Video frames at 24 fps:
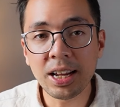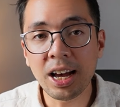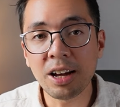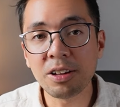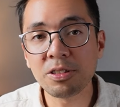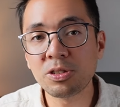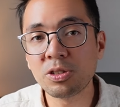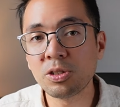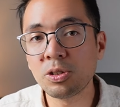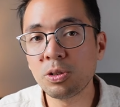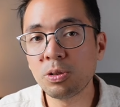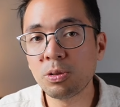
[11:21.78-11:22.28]
how
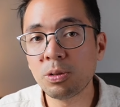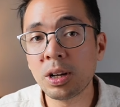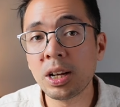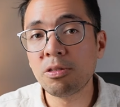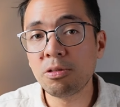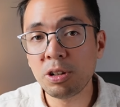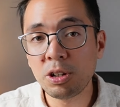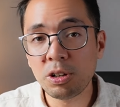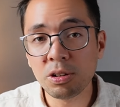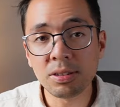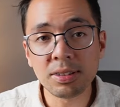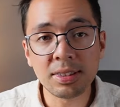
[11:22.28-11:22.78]
to
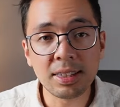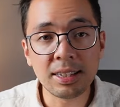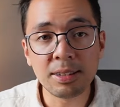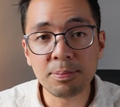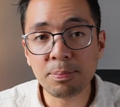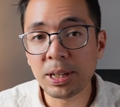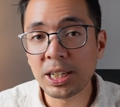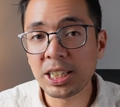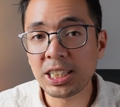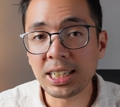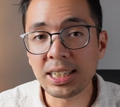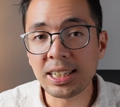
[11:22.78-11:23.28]
reduce these
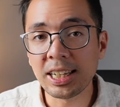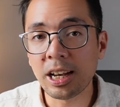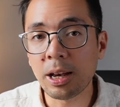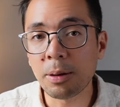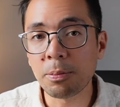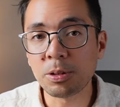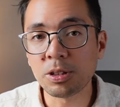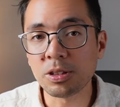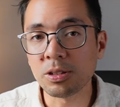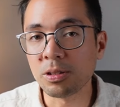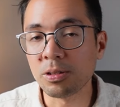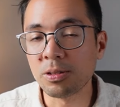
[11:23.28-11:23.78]
binge eating
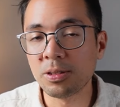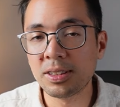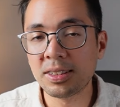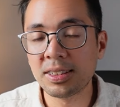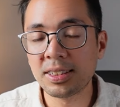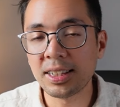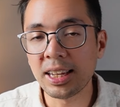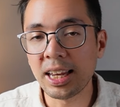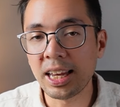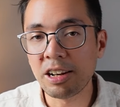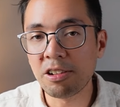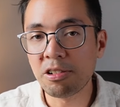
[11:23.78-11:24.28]

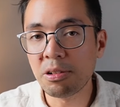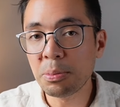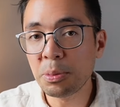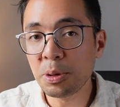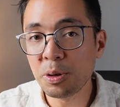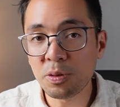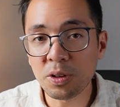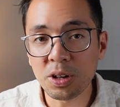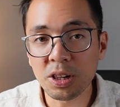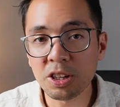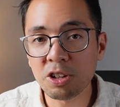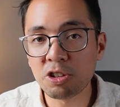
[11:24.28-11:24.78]
episodes and
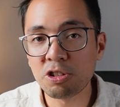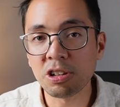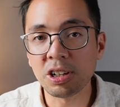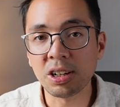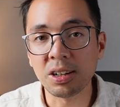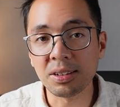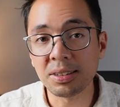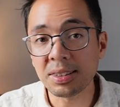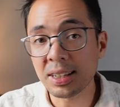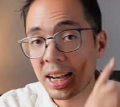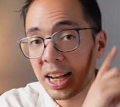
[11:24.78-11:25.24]
remove all the triggers,